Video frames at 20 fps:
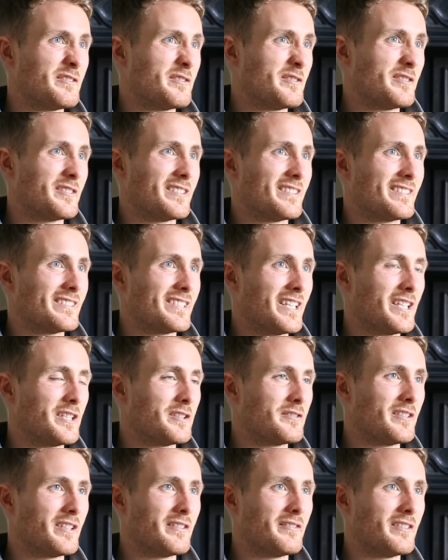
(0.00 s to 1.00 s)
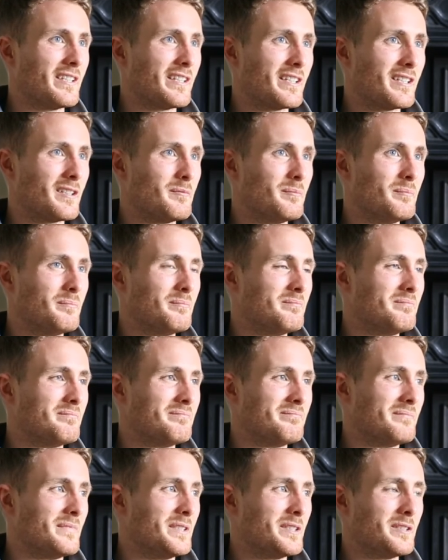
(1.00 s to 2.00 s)
if you were to charge for every little
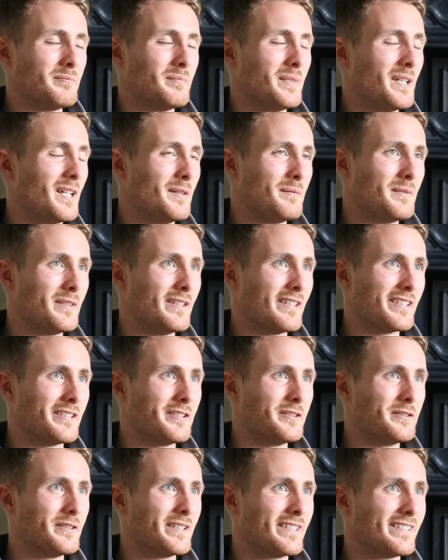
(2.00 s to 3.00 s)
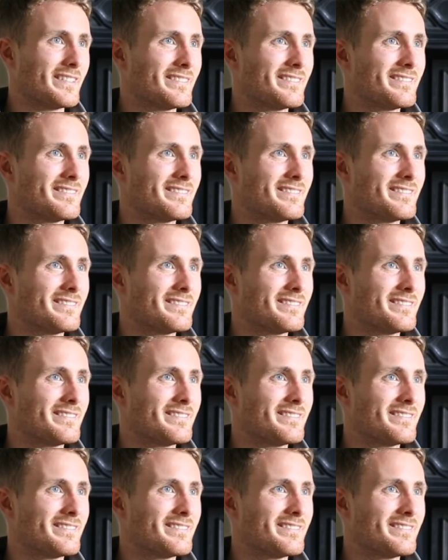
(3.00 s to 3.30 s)
bit and bob kind of going.